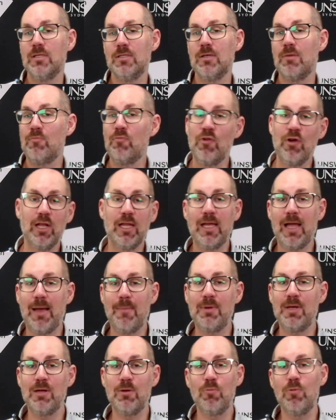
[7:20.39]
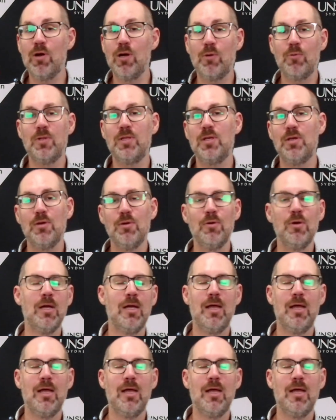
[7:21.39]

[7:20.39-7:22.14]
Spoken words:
I'm really happy to work with you